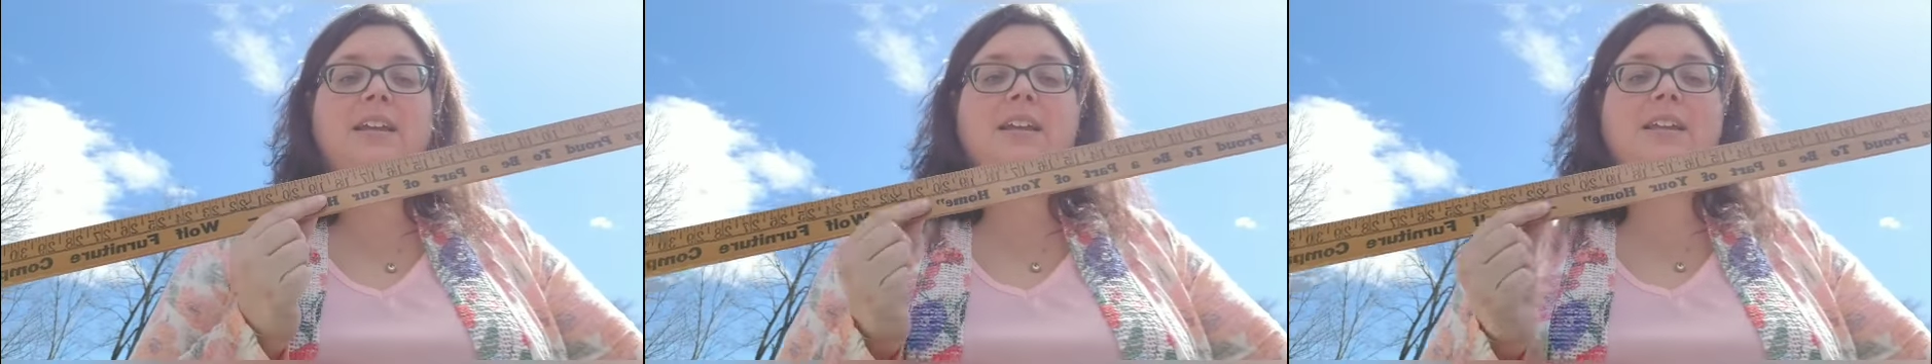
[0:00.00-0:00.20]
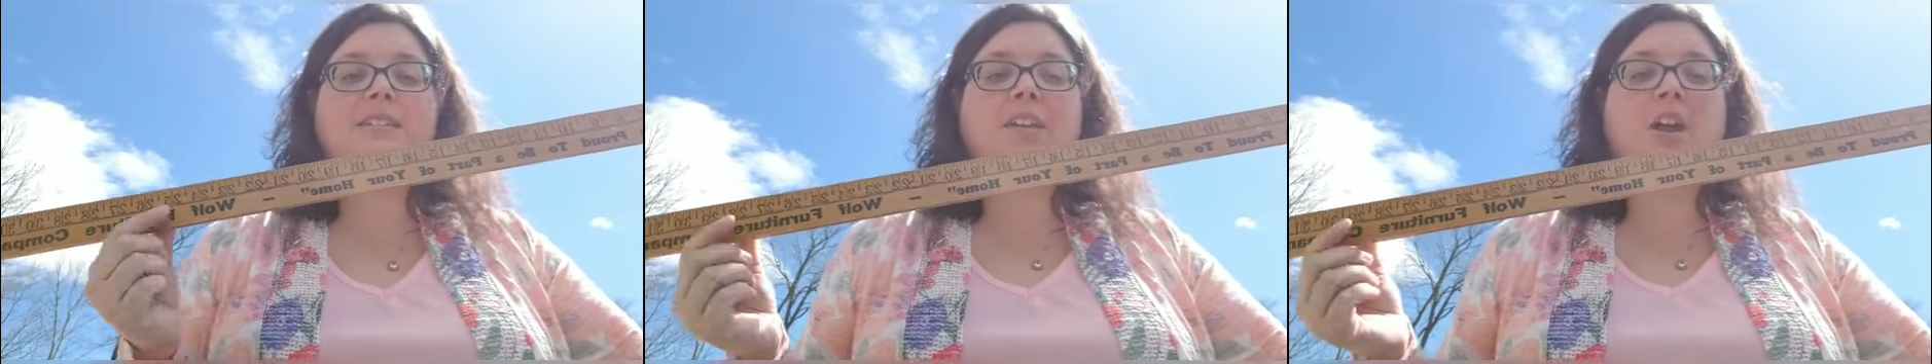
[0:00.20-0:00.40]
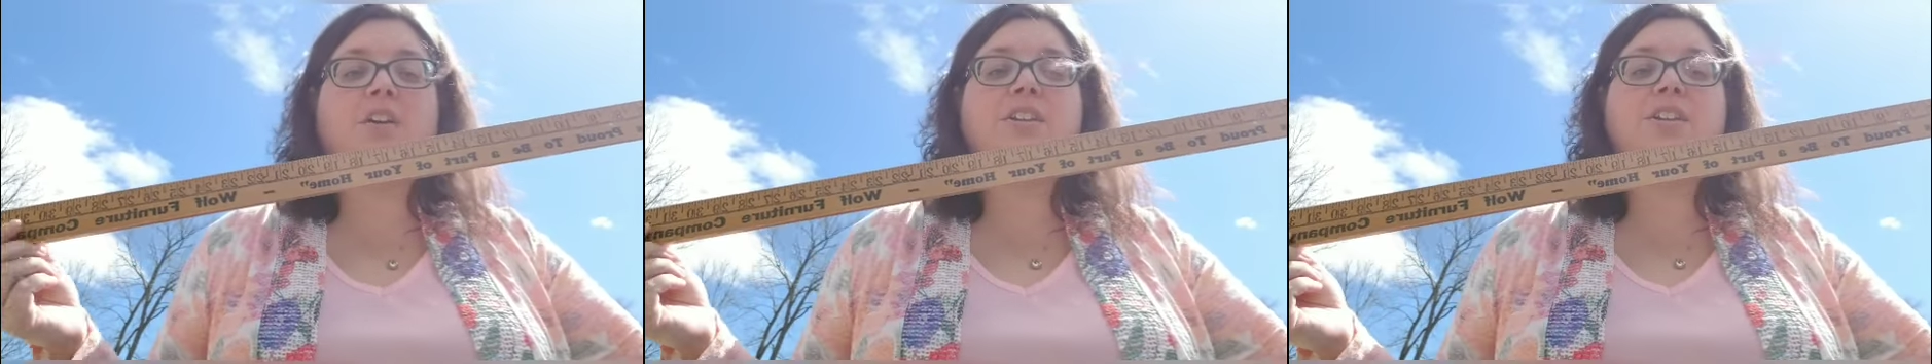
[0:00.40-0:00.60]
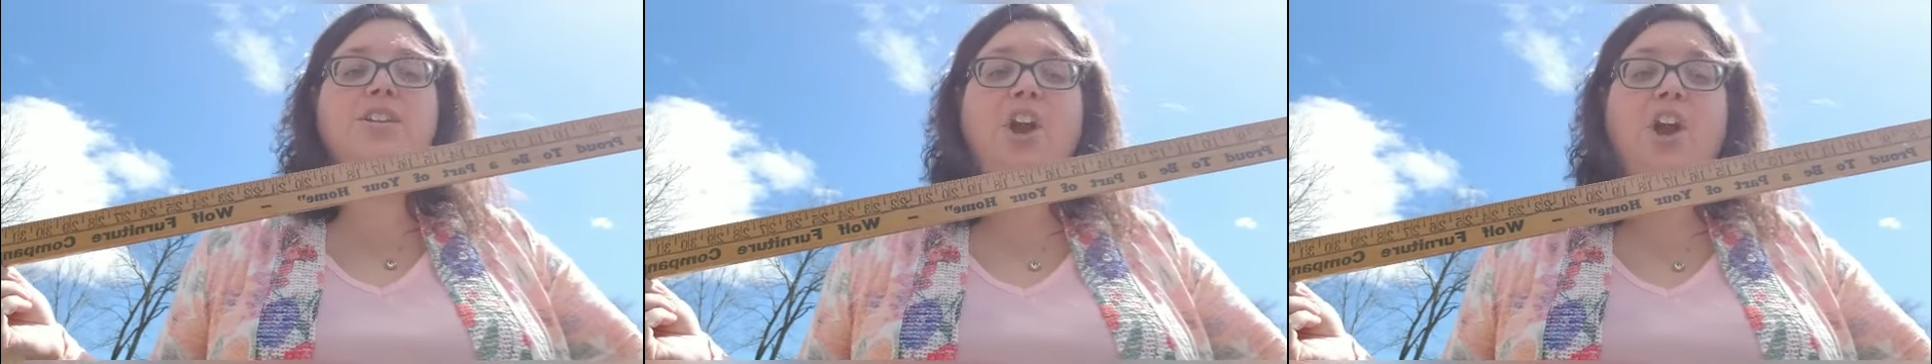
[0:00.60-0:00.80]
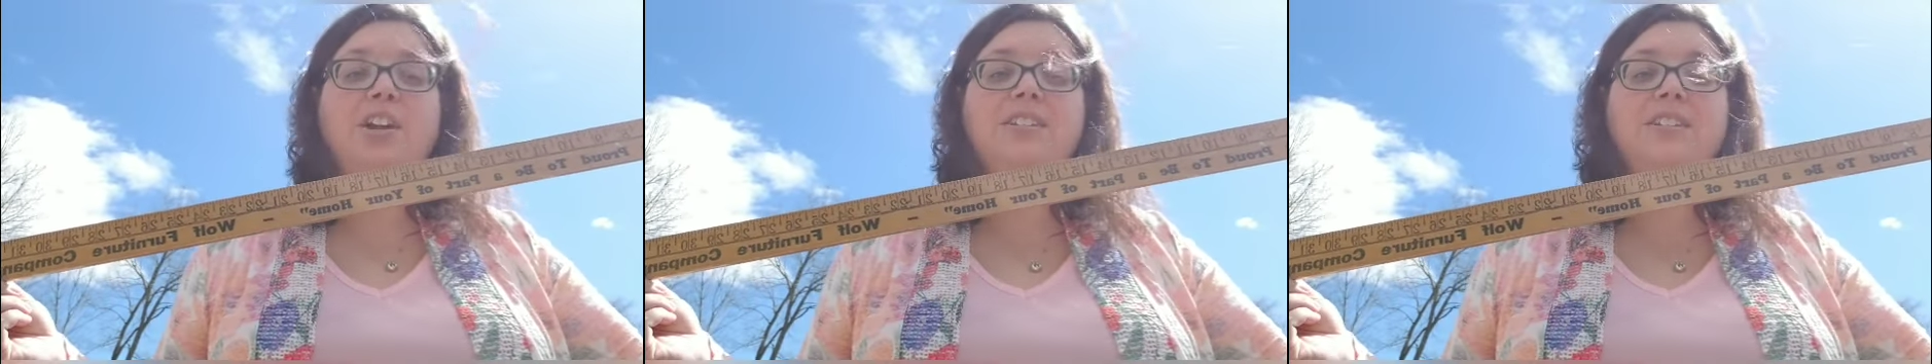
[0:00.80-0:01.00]
is called a
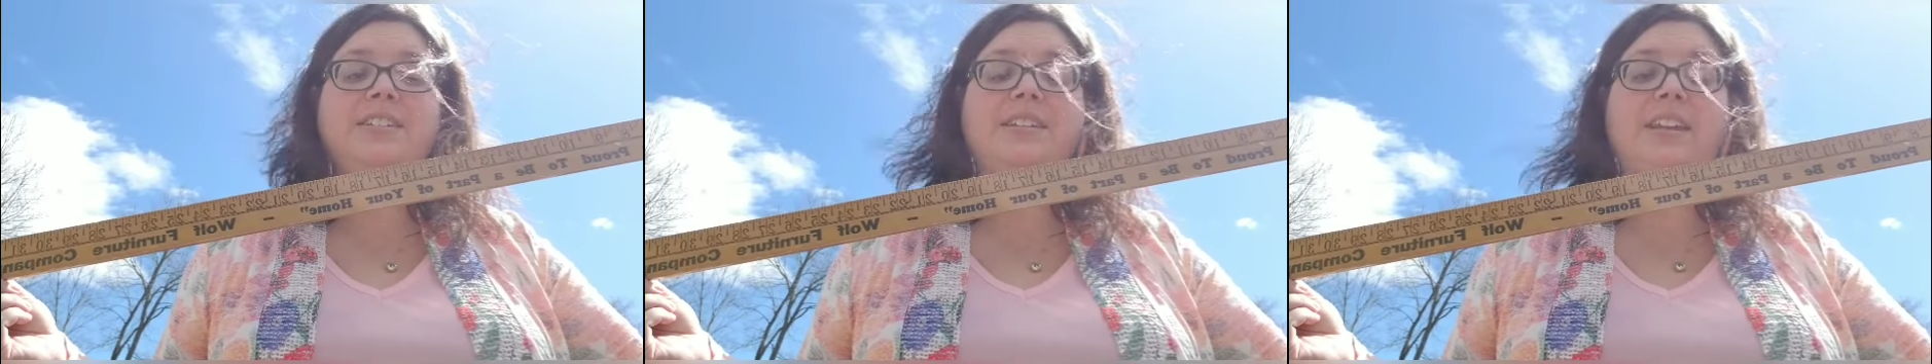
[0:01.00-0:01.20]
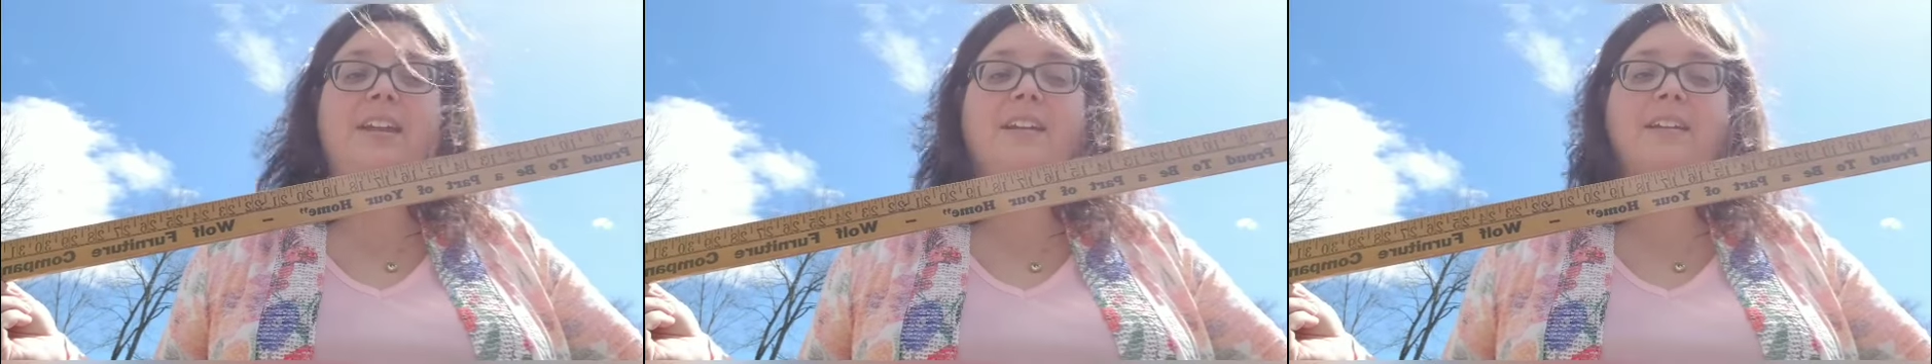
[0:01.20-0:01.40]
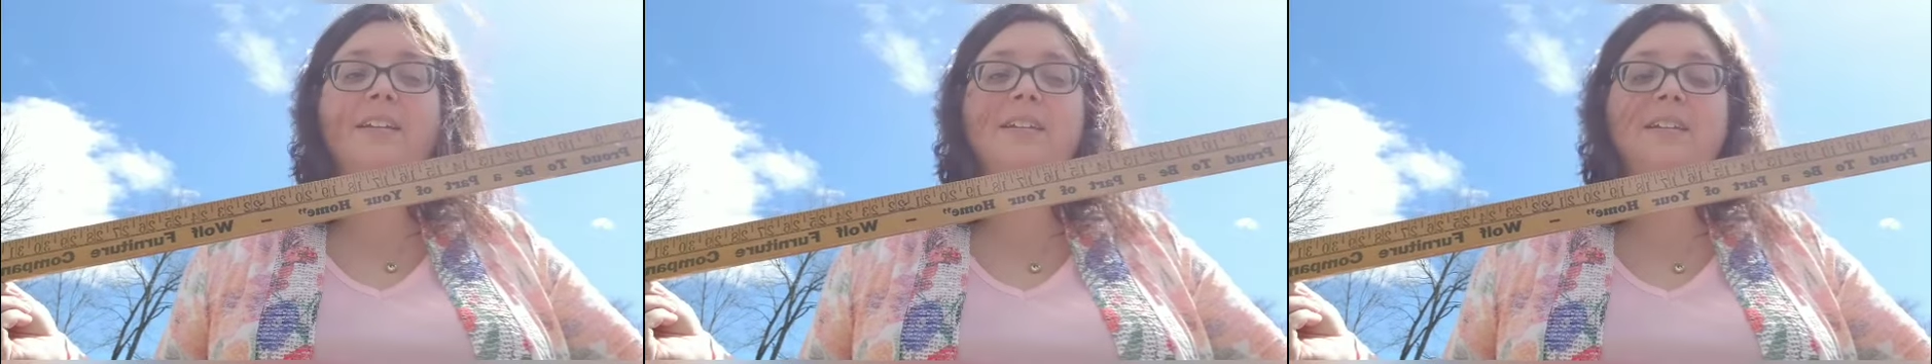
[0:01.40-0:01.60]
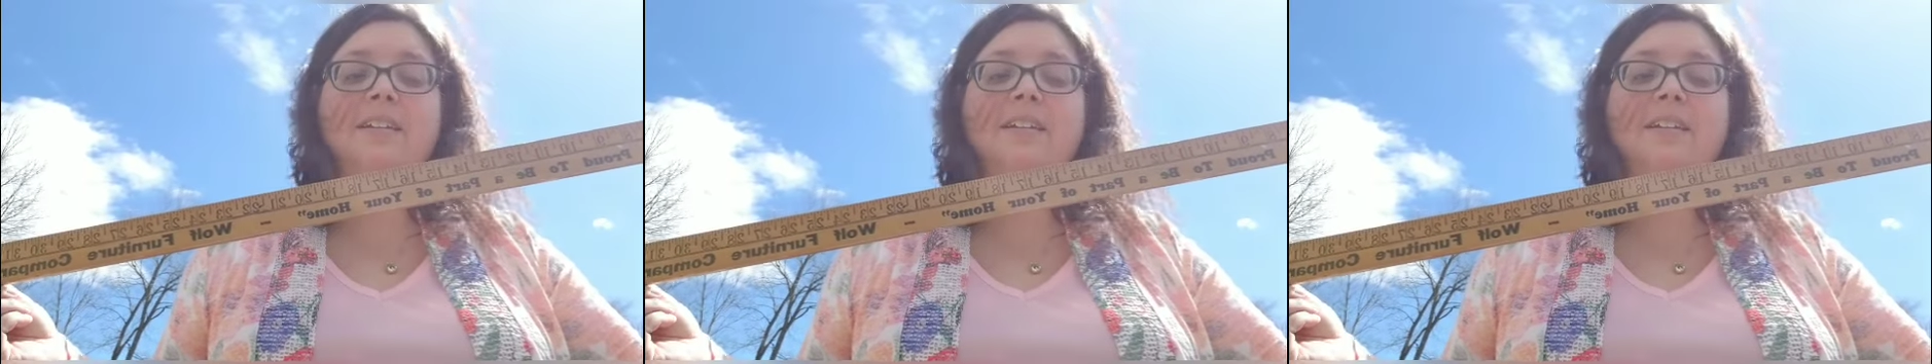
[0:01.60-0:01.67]
yardstick.